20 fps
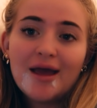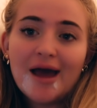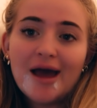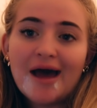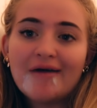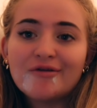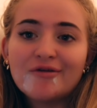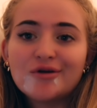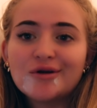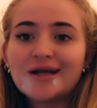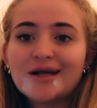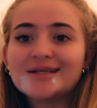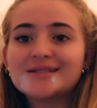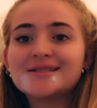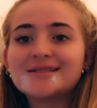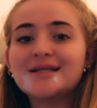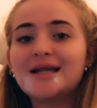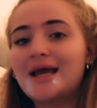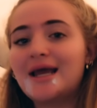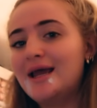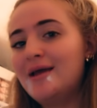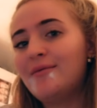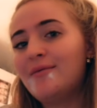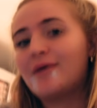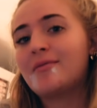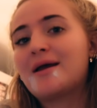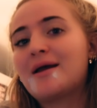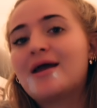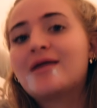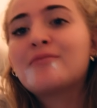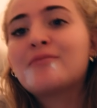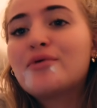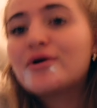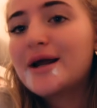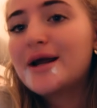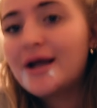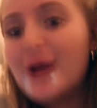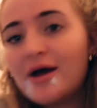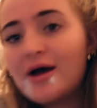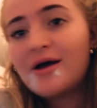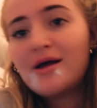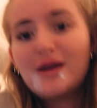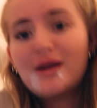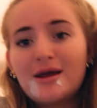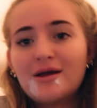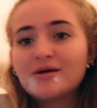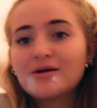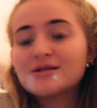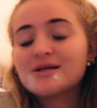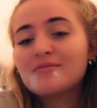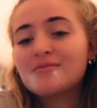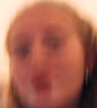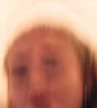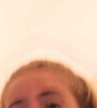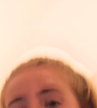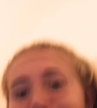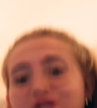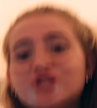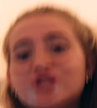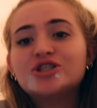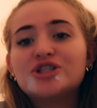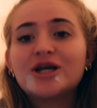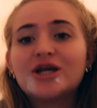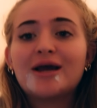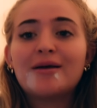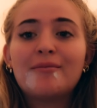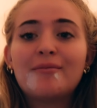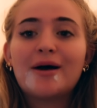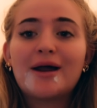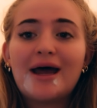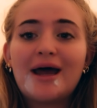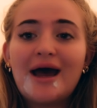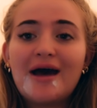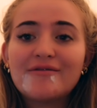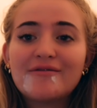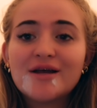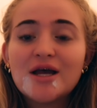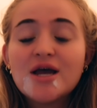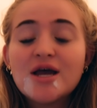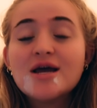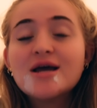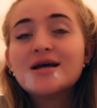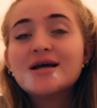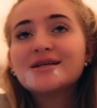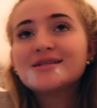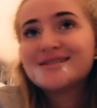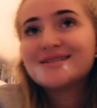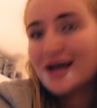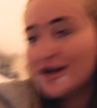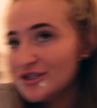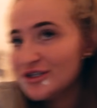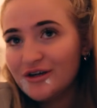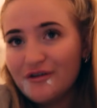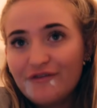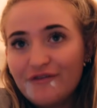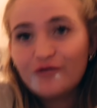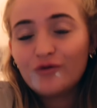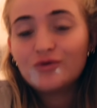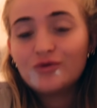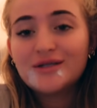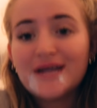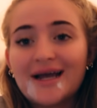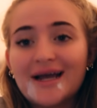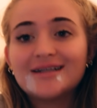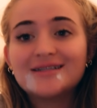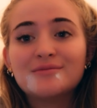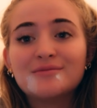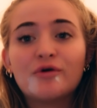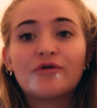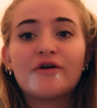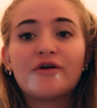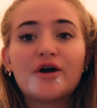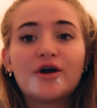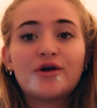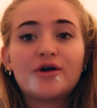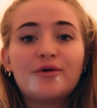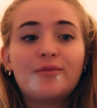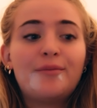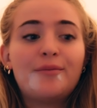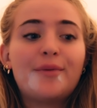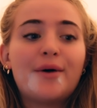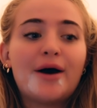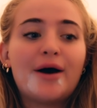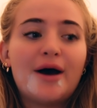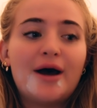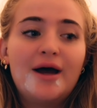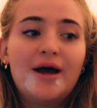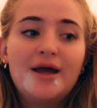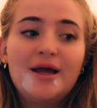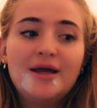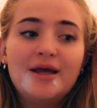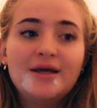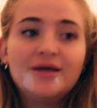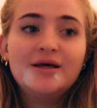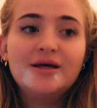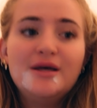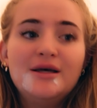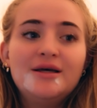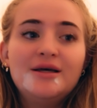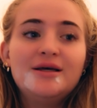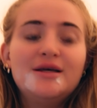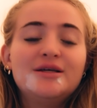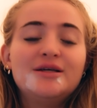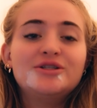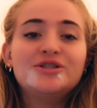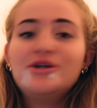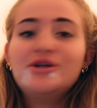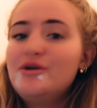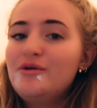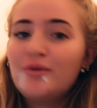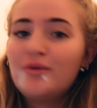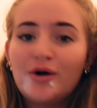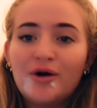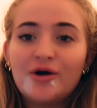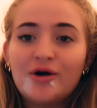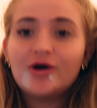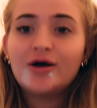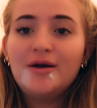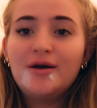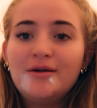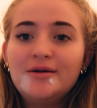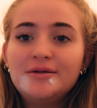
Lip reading: have a good night's sleep. I'm getting up pretty early because I'm going to the gym and I have such a full day tomorrow. But do you know what,